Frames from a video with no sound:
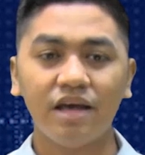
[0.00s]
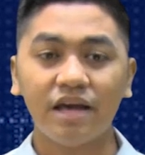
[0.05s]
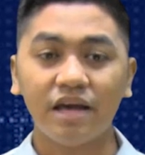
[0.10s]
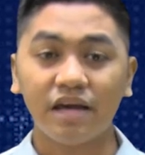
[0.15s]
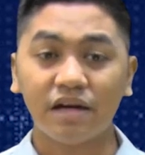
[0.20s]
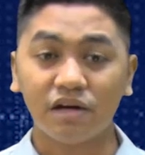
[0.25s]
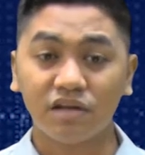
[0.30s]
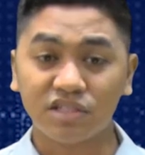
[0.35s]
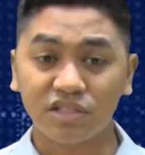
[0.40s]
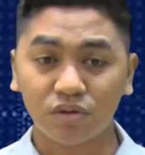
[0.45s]

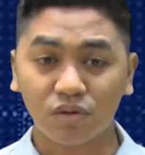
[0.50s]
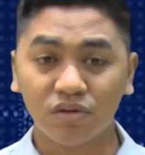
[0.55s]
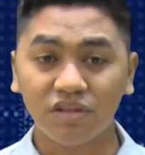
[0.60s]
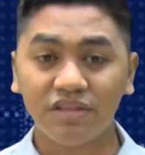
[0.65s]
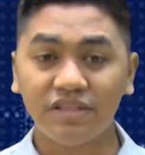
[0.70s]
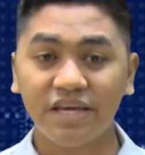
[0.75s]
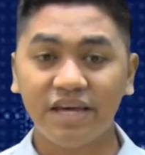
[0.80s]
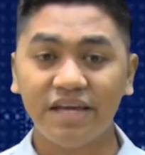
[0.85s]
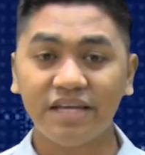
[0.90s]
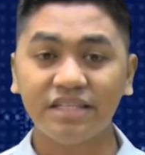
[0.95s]
it also
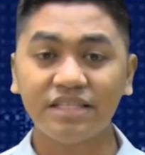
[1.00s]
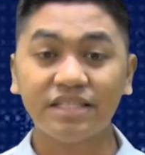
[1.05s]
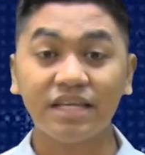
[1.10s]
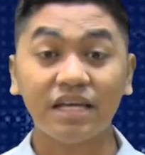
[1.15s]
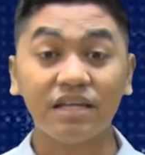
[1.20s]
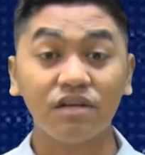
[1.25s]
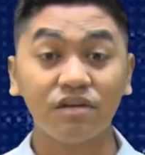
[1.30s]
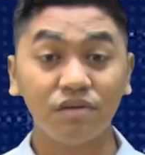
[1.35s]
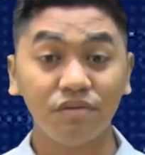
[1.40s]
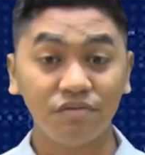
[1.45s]
contains
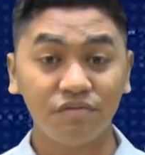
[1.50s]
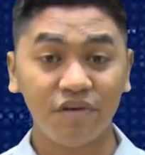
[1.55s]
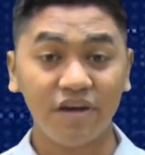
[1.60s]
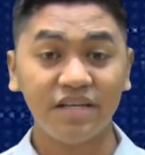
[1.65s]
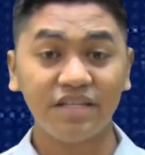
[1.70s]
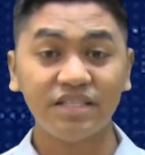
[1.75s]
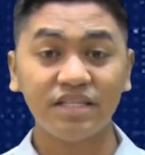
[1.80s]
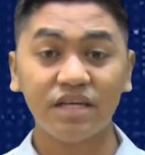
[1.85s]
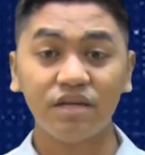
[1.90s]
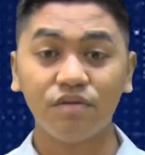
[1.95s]
and
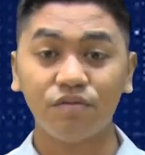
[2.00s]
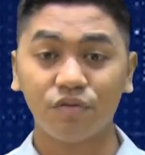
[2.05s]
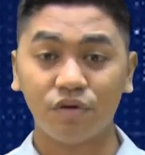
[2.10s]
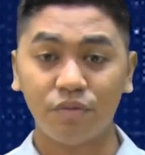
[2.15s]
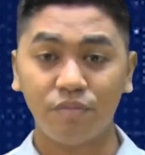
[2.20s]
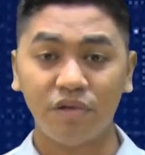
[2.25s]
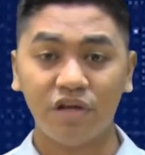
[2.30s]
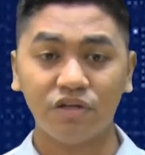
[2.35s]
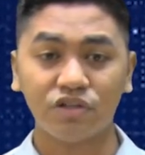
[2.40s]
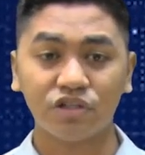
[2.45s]
conveys
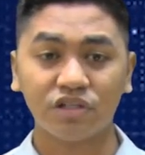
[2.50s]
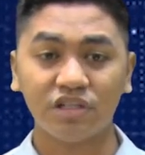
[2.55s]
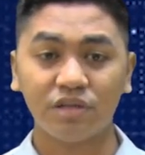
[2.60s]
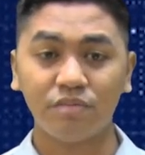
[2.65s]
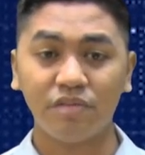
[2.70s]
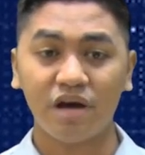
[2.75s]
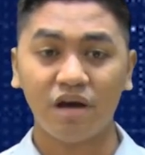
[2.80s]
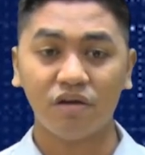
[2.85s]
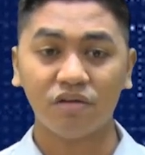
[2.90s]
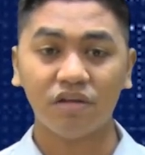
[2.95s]
information
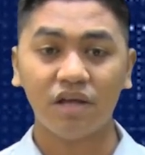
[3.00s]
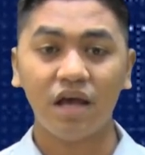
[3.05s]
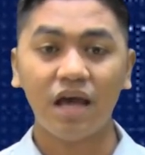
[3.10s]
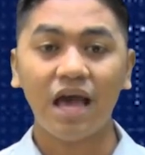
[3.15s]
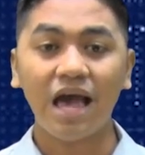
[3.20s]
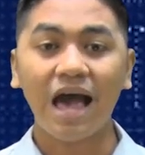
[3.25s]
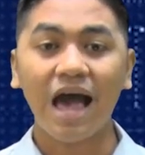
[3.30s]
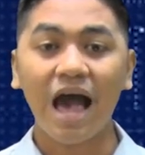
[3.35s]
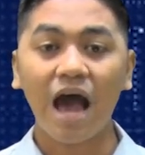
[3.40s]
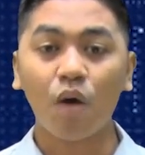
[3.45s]
about
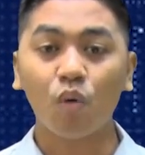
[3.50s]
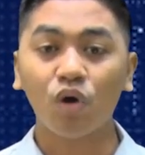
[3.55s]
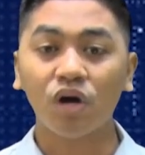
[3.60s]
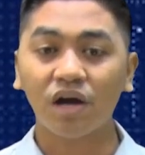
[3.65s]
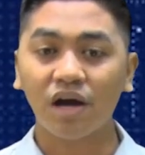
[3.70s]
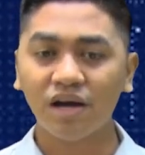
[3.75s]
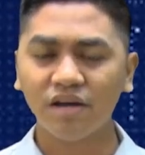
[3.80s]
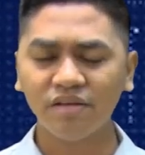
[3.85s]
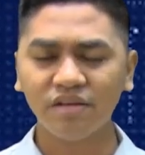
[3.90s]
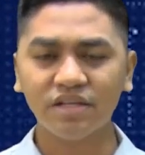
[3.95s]
our
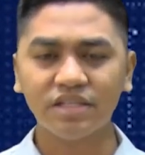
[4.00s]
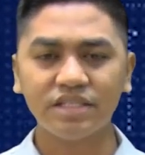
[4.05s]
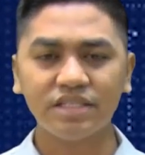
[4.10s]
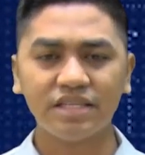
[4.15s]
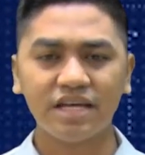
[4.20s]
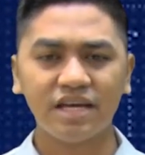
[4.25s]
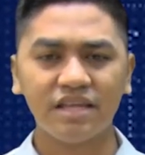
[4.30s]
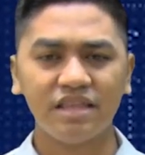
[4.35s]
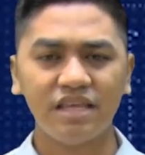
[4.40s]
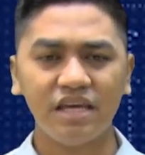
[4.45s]

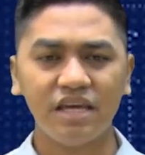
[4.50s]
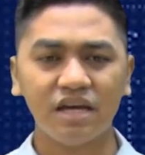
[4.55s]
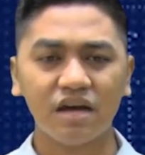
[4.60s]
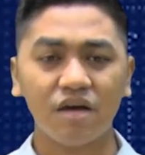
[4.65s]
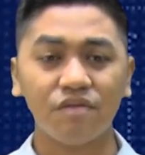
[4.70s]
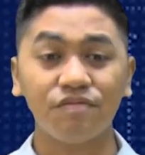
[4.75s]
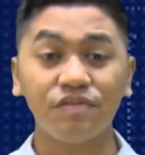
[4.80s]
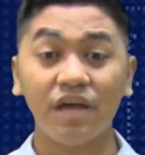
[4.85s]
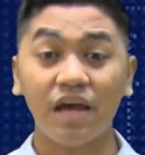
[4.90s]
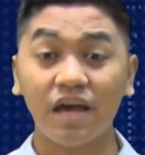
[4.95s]
understanding
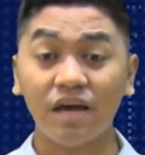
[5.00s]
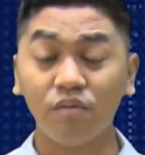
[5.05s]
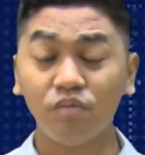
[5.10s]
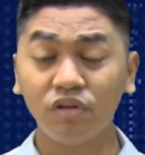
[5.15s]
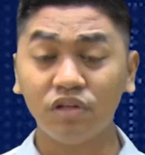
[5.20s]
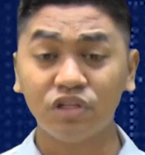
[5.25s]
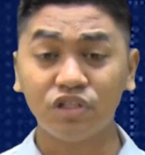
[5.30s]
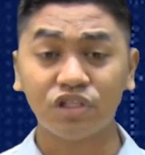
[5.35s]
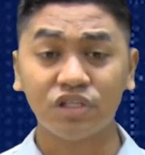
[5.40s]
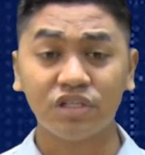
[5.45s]
of the
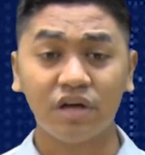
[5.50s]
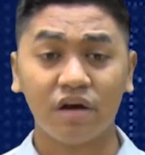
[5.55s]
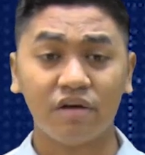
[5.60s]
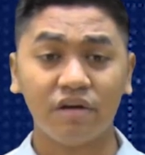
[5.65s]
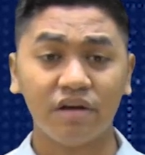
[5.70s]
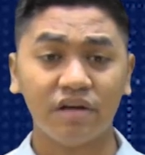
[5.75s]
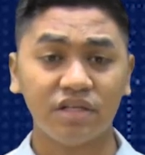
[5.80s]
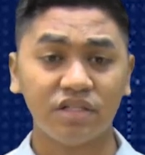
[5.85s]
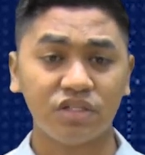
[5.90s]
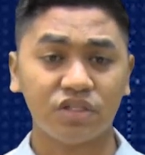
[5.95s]
evolutionary
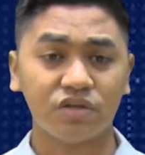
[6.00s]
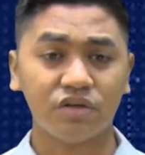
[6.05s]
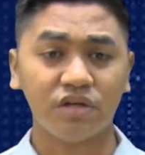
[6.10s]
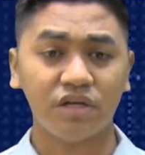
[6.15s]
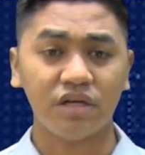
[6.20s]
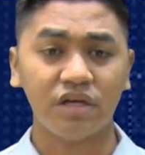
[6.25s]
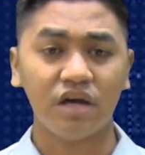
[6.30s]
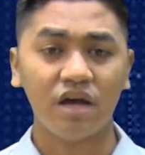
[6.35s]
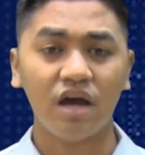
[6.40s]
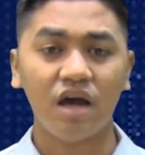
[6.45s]
history
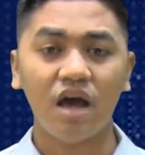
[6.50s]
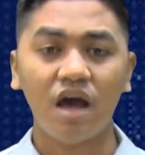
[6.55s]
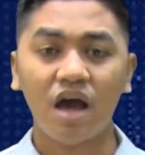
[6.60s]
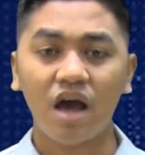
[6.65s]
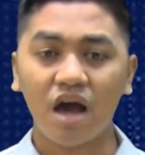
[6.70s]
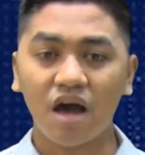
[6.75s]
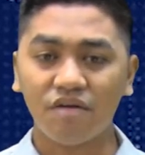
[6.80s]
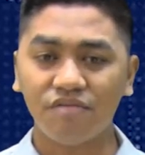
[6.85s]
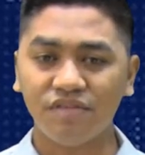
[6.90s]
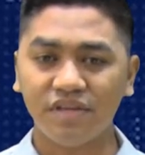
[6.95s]

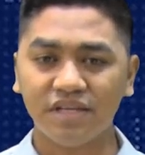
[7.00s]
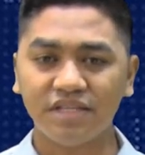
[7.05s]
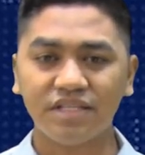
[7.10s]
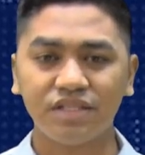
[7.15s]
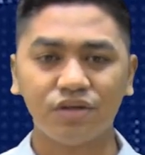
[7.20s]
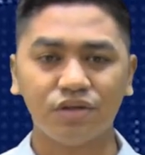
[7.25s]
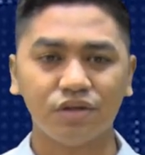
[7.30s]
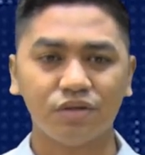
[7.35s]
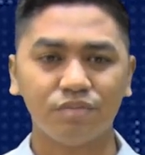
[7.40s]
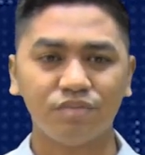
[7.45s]
of
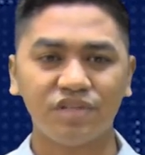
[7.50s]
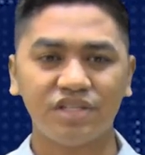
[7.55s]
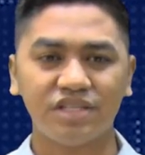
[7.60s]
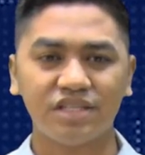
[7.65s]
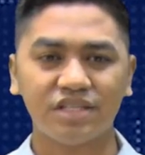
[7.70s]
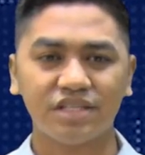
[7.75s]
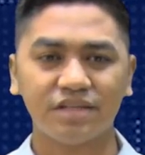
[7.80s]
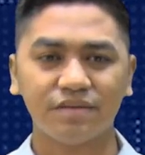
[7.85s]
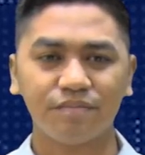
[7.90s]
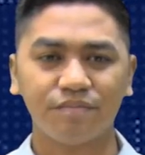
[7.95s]
these
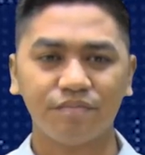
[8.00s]
groups.